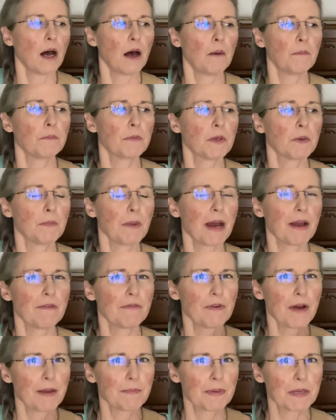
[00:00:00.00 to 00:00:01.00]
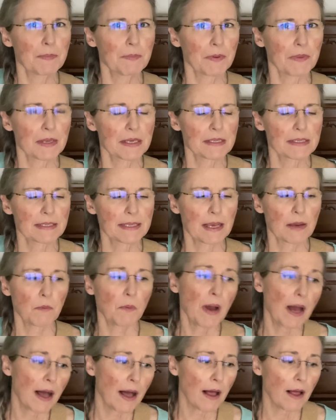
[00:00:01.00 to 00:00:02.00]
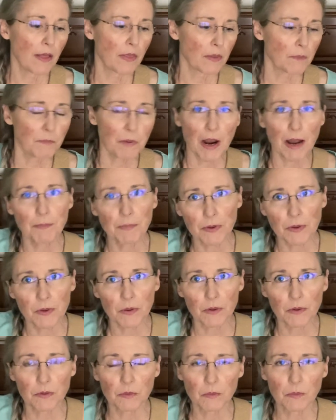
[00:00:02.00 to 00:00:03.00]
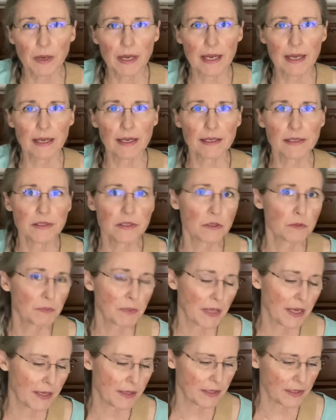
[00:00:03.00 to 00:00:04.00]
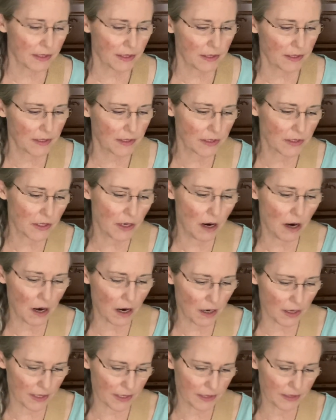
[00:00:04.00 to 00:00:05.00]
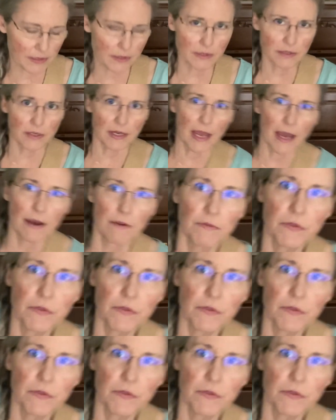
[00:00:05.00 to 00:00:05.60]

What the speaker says: You might find people that say, well, the proper way to play the guitar is to have